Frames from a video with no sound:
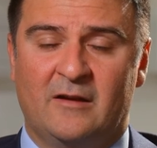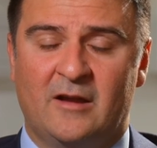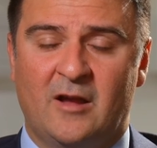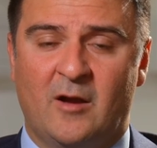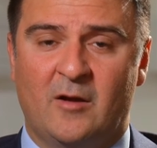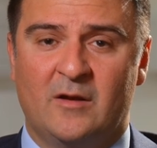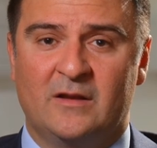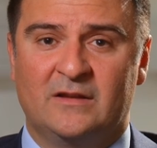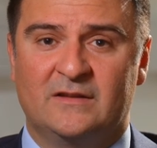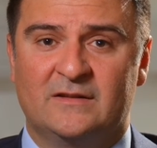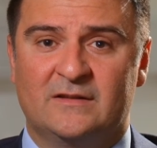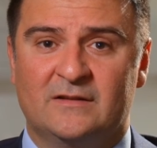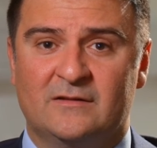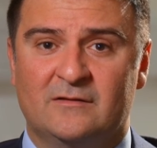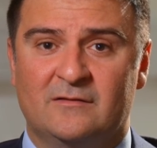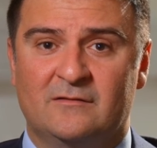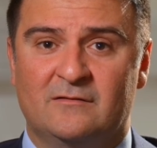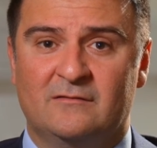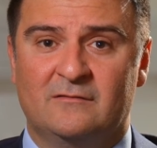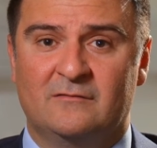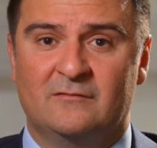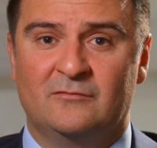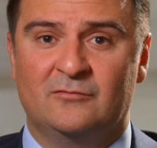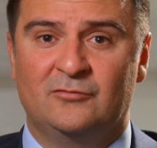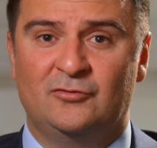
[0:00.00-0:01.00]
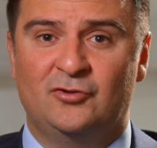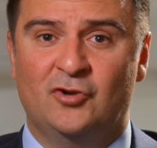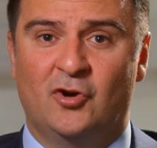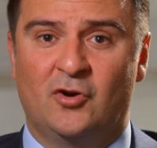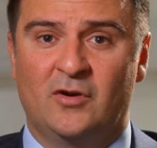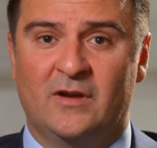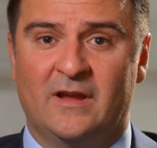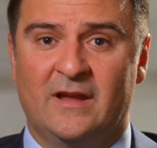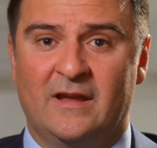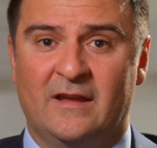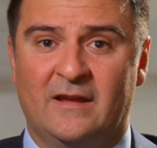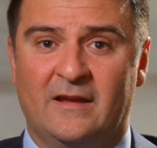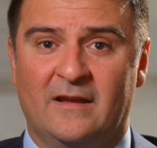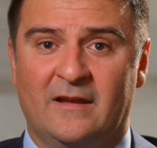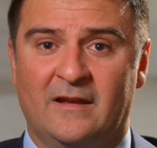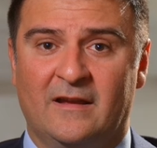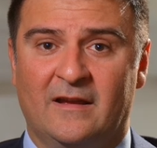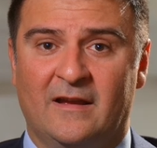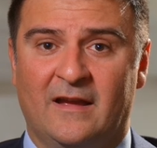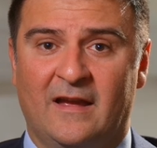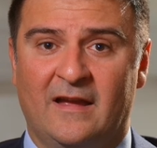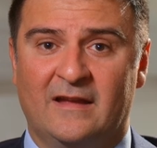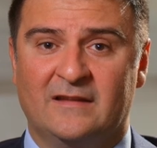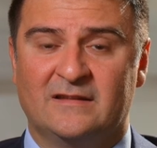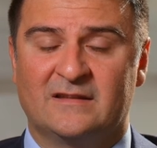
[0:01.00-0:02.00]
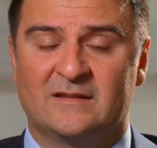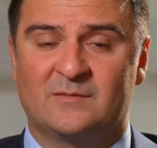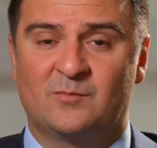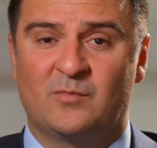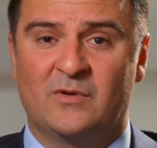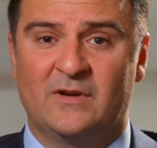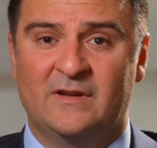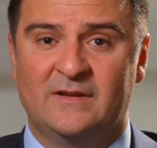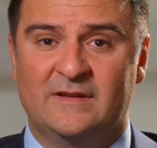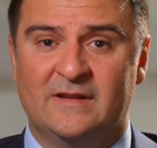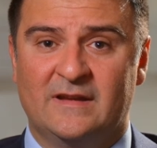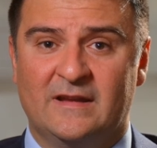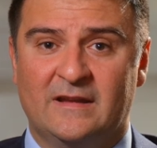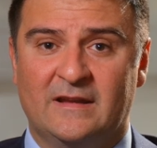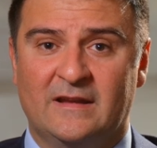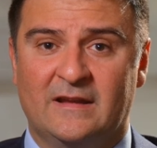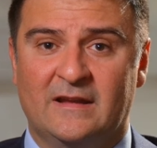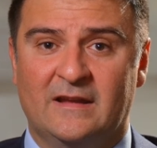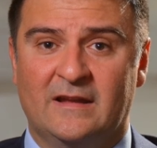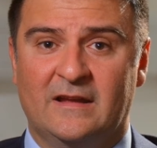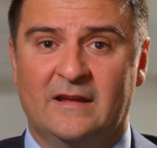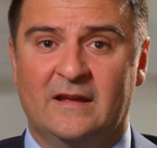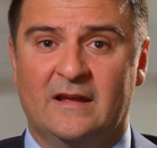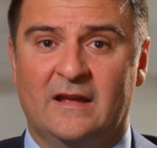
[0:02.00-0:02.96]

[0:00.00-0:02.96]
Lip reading: Going to jogging and sprinting,